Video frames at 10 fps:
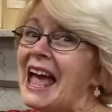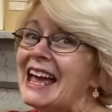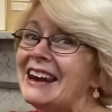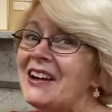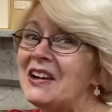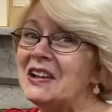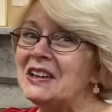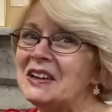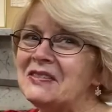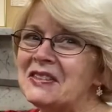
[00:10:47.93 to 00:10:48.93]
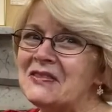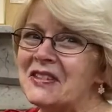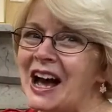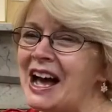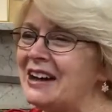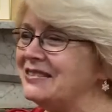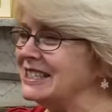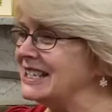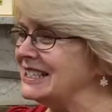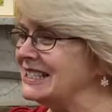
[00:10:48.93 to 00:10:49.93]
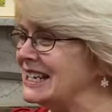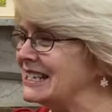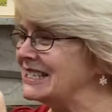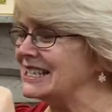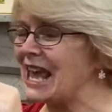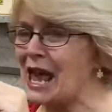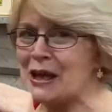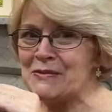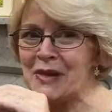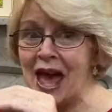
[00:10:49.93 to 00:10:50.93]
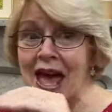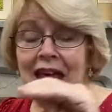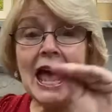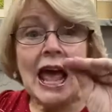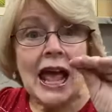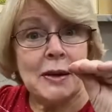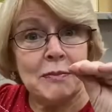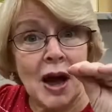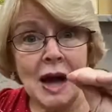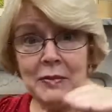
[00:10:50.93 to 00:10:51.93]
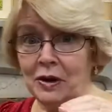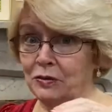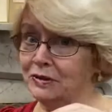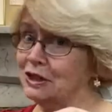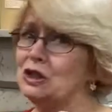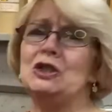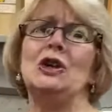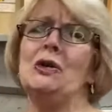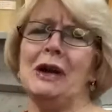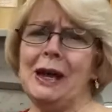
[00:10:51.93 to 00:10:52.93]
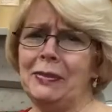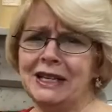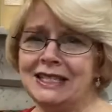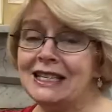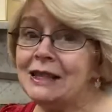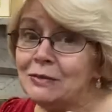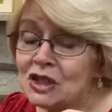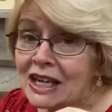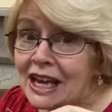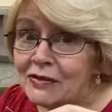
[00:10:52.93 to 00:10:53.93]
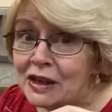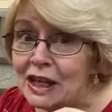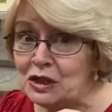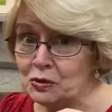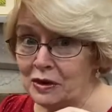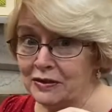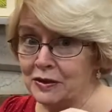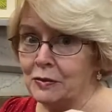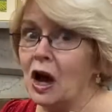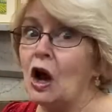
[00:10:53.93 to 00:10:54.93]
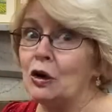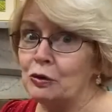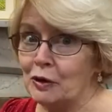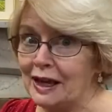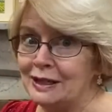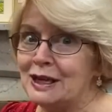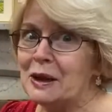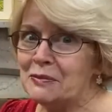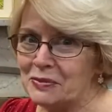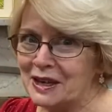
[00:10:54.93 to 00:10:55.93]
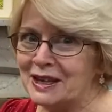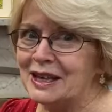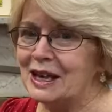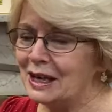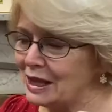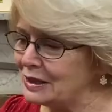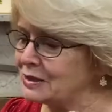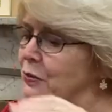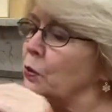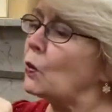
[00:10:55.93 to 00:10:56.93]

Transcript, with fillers: and all of the five little ducks came back, and Mama was so happy to see them, she gave each one of them a great big kiss.